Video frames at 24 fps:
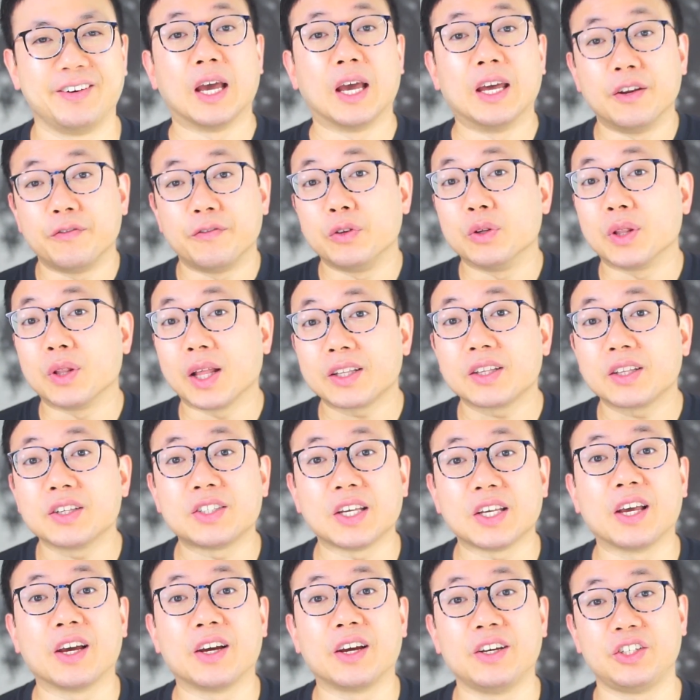And if you like this
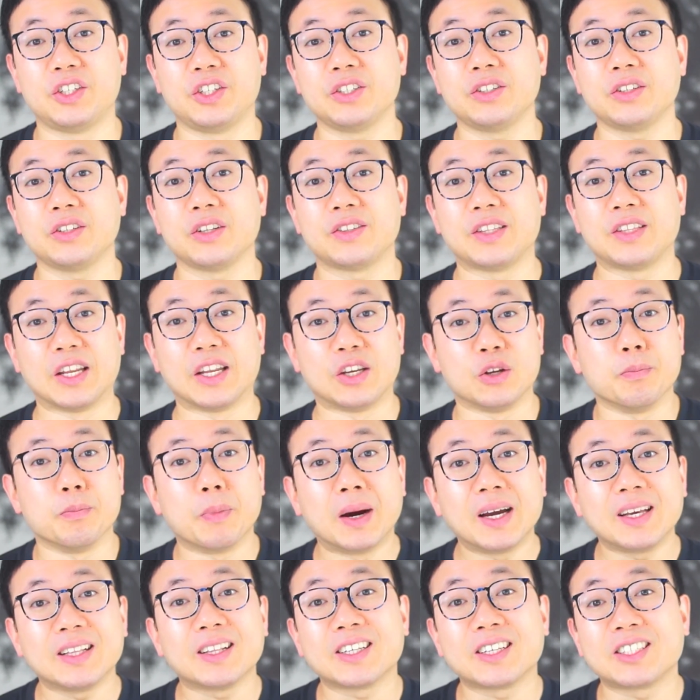AI agent, then you
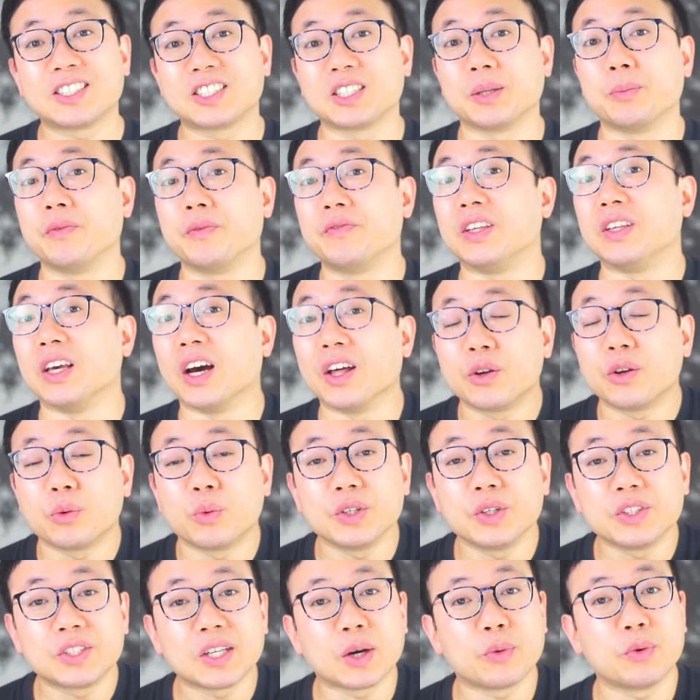might like some of the other
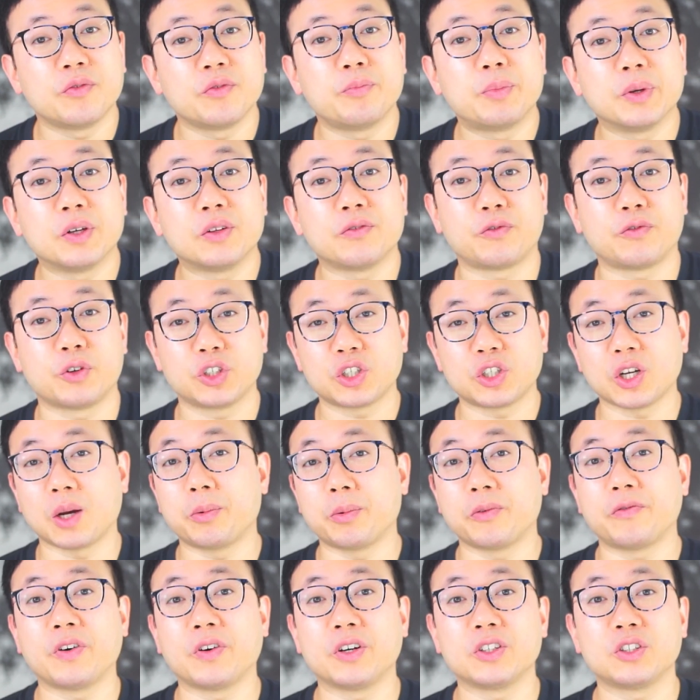ones that we've built for
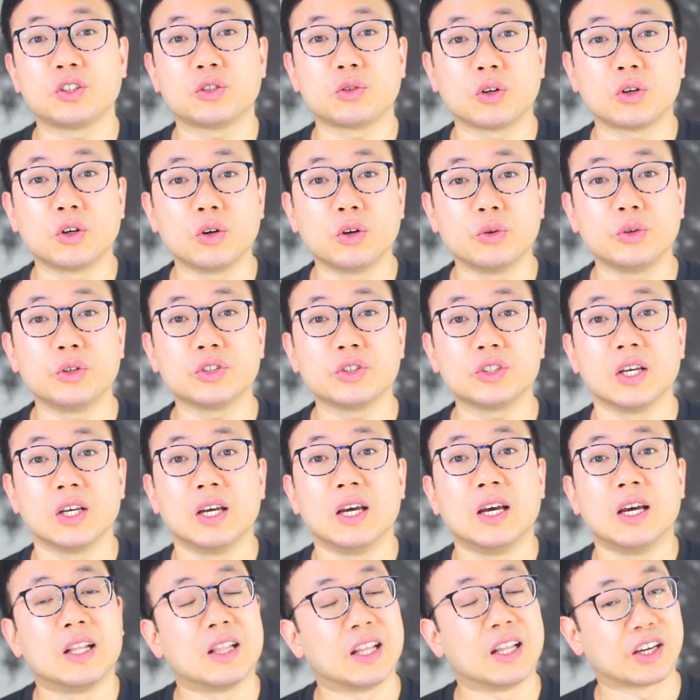Shopify store owners,
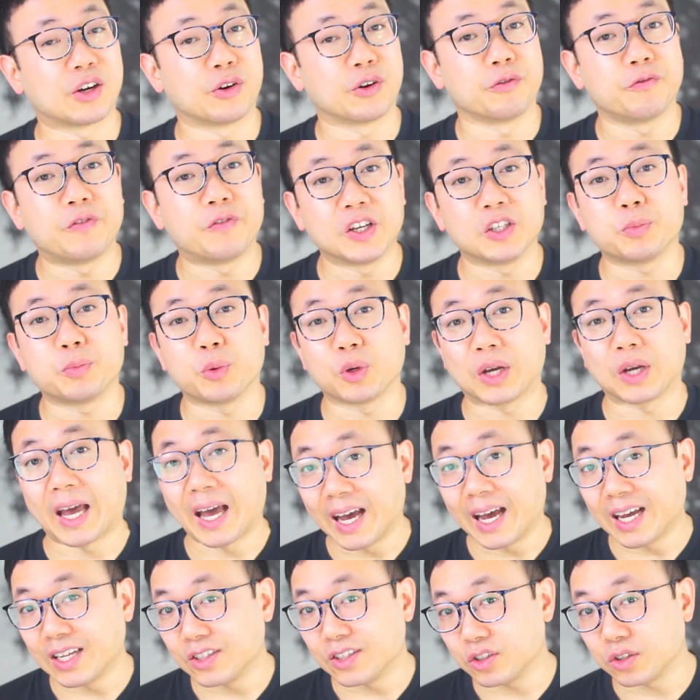like our Facebook
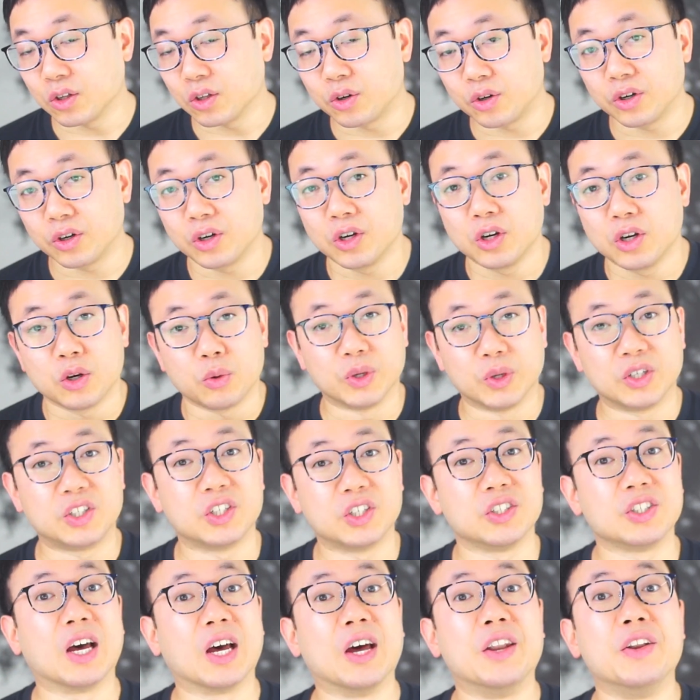ads loader, which
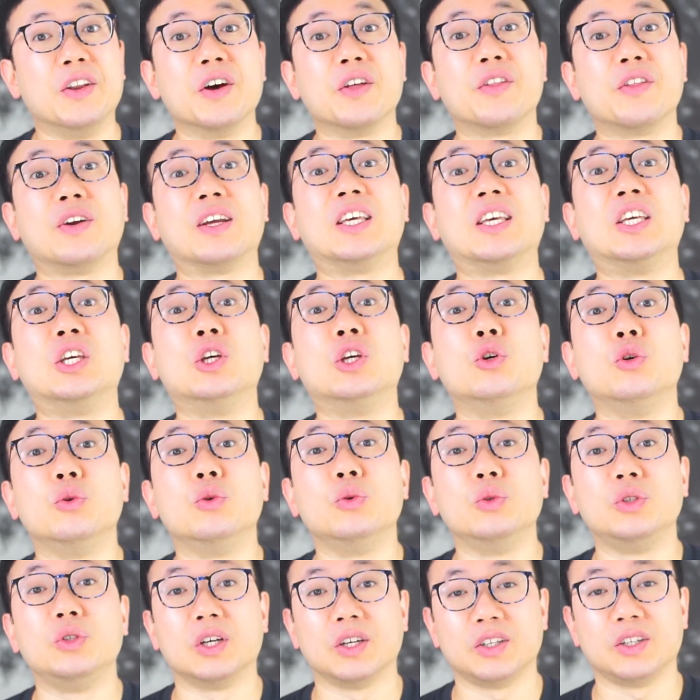is another
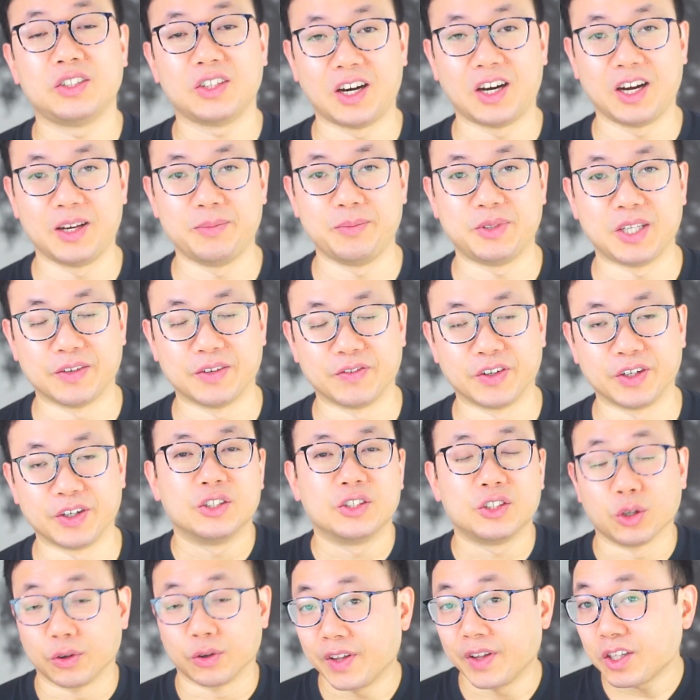huge time saver.
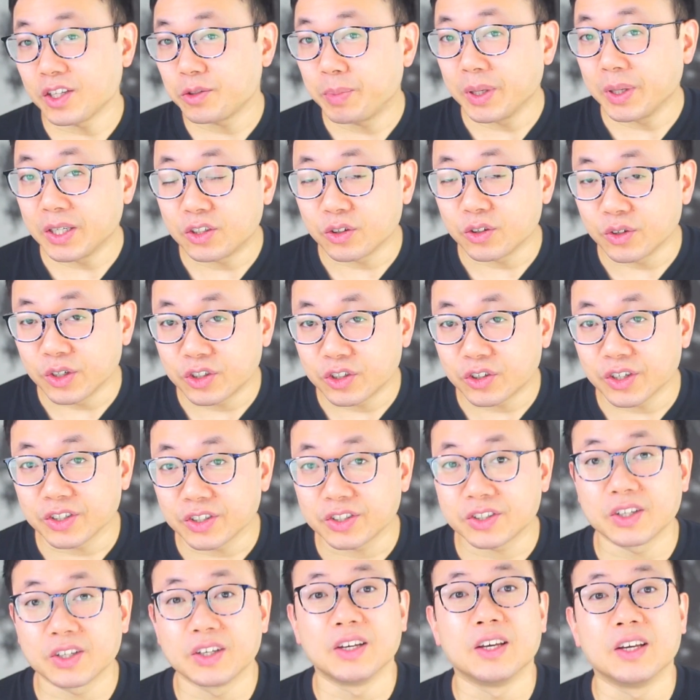So if that's piqued your
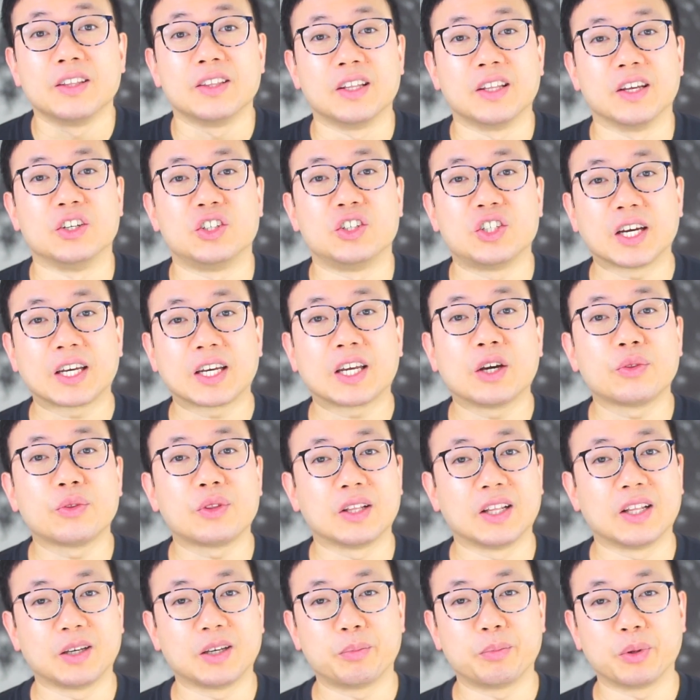interest, then check out the
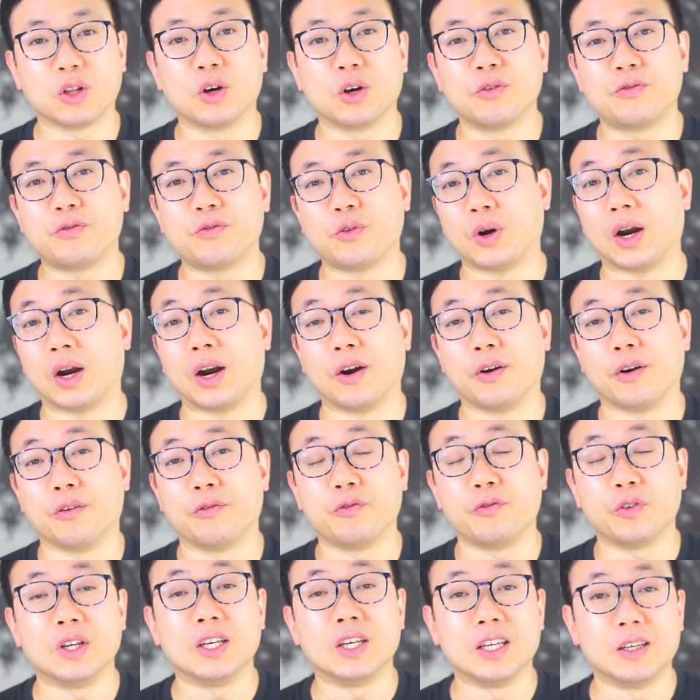link below for our
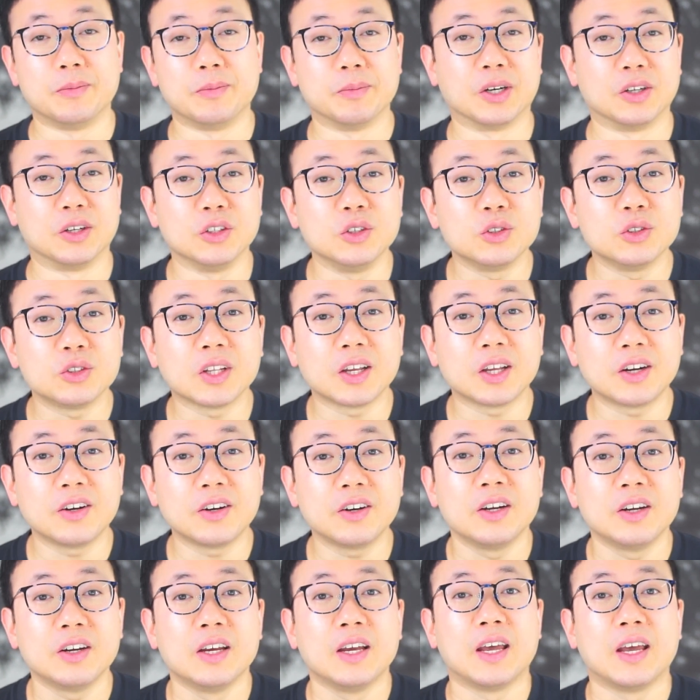free email
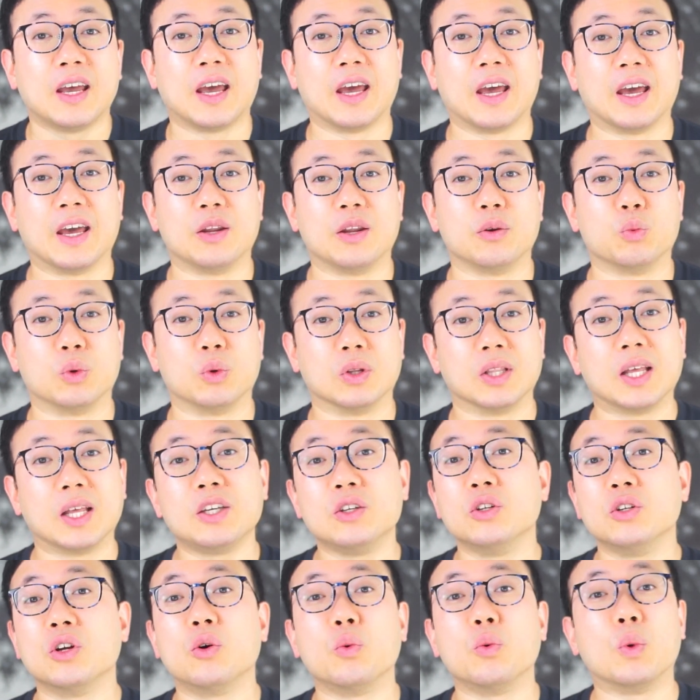newsletter, and we'll let you
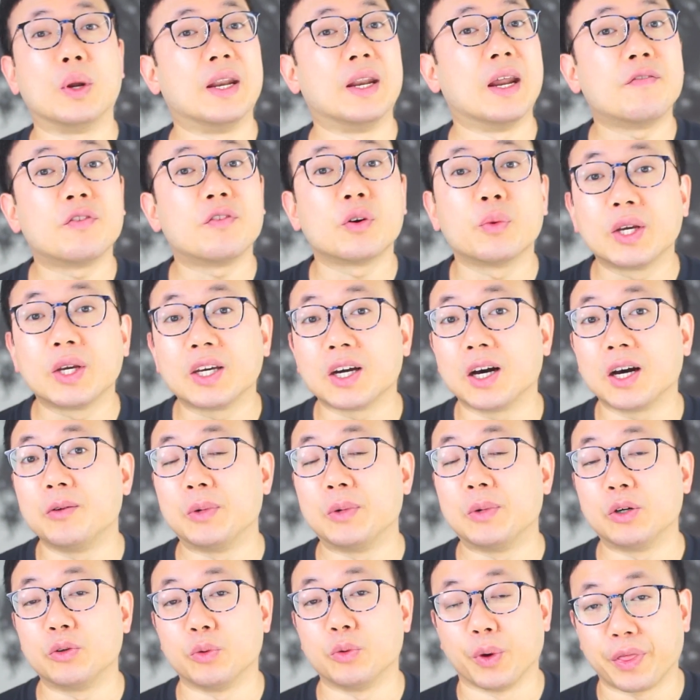know whenever we come
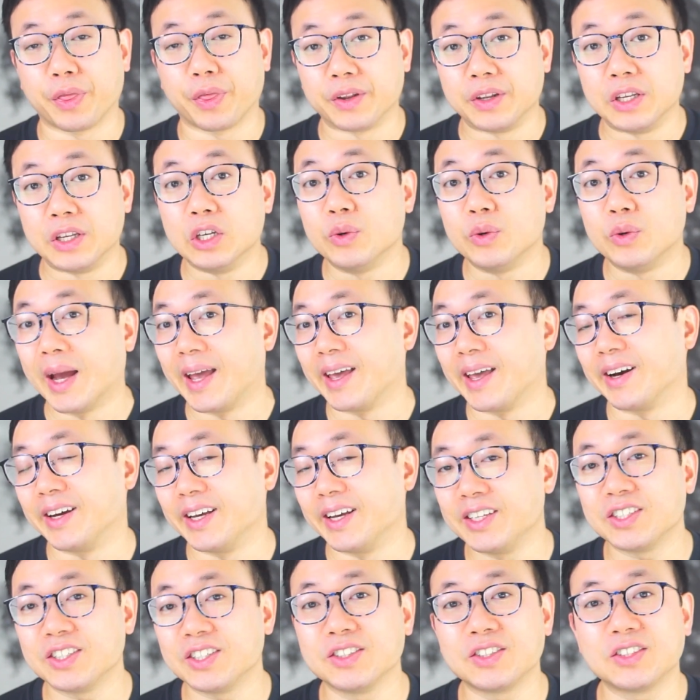out with new AI
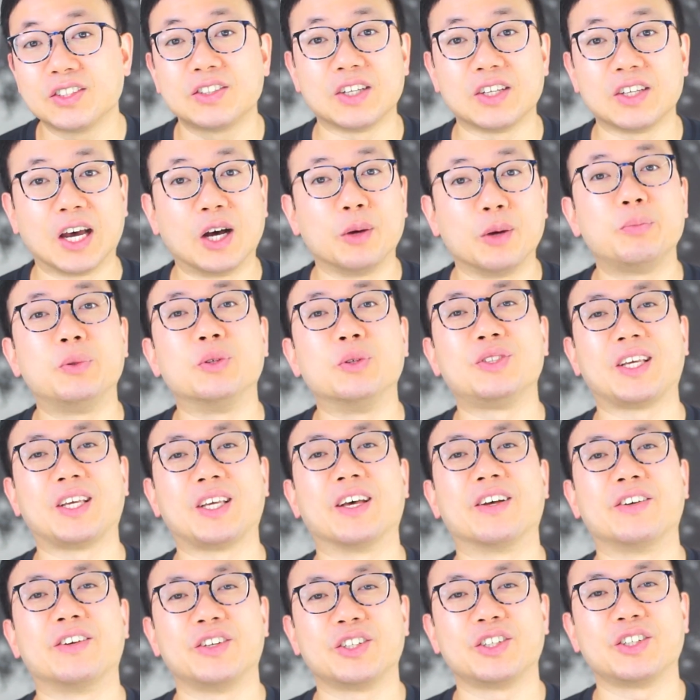agents to help you
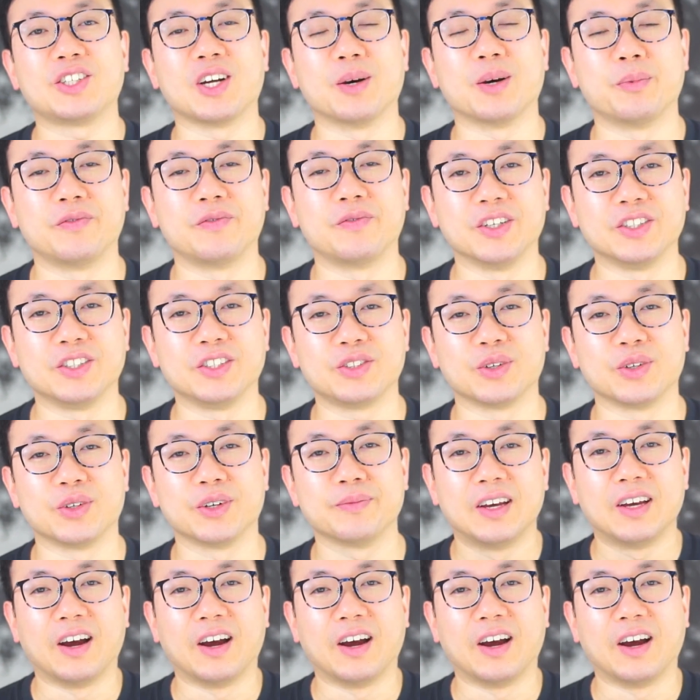scale your Shopify store.